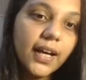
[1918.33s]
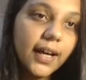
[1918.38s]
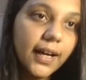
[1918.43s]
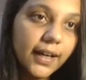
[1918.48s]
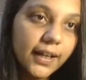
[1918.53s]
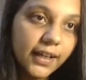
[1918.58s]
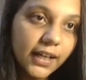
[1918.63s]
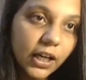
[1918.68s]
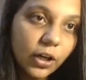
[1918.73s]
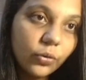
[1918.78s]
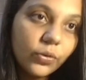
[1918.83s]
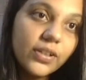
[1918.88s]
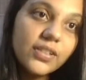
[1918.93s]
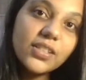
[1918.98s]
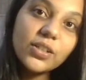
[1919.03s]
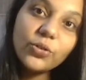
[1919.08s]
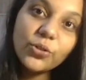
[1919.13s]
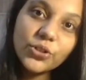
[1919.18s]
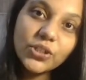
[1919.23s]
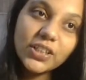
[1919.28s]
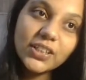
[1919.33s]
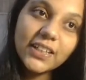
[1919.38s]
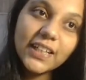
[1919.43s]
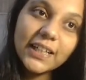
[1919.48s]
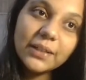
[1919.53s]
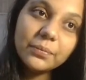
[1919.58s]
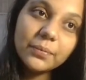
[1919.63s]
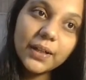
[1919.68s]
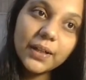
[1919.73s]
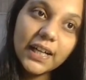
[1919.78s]
And now it's a question
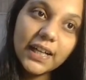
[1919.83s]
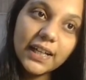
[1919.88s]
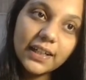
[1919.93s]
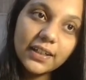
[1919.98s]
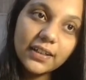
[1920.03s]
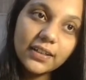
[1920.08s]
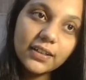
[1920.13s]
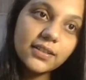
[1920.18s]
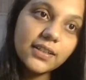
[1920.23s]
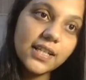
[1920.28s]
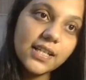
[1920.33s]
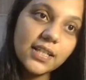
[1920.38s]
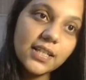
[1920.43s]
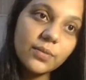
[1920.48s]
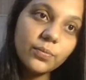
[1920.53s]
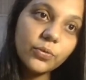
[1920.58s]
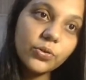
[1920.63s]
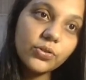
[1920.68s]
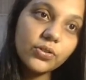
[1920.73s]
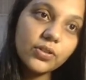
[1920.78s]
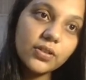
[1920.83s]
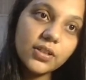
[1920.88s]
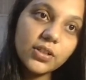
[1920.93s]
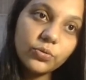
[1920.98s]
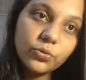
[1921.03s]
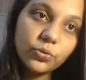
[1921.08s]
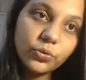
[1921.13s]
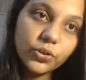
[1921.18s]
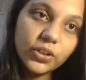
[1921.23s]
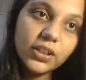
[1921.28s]
time. I'll say some questions, you
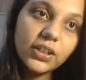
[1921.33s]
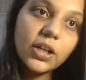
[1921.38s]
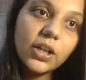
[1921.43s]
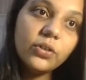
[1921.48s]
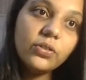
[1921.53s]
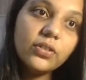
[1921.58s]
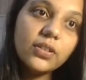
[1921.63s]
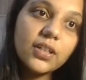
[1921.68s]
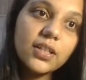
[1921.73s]
note it down.